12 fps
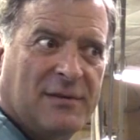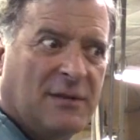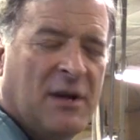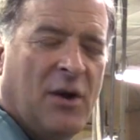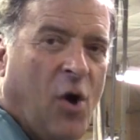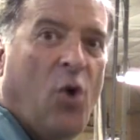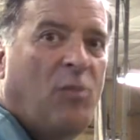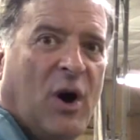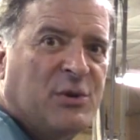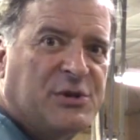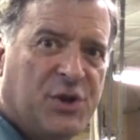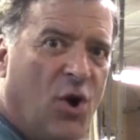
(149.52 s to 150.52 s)
you know,
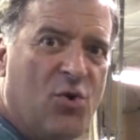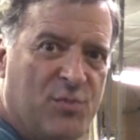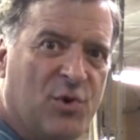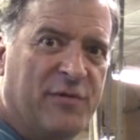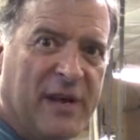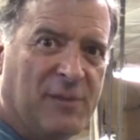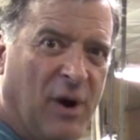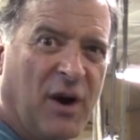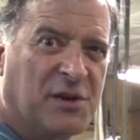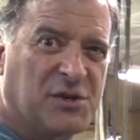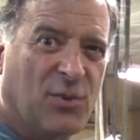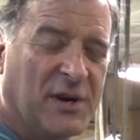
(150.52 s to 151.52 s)
almost no moving
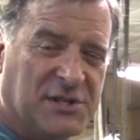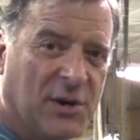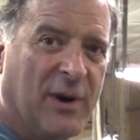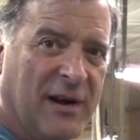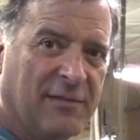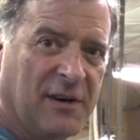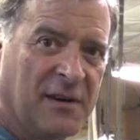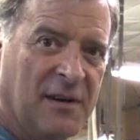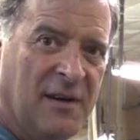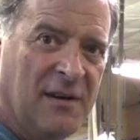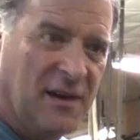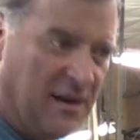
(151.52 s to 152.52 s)
parts whatsoever
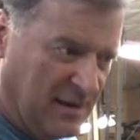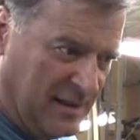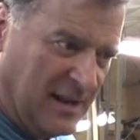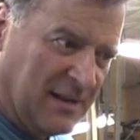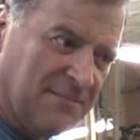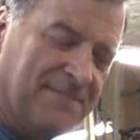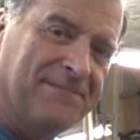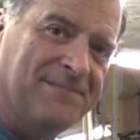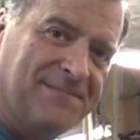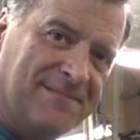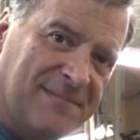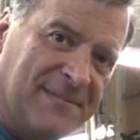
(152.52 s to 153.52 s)
other than
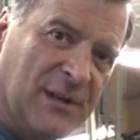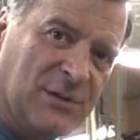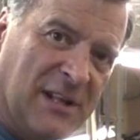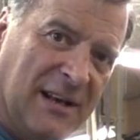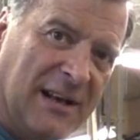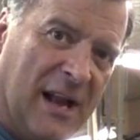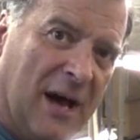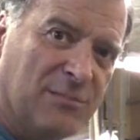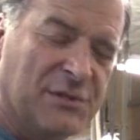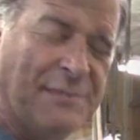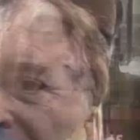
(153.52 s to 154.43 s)
those little knobs.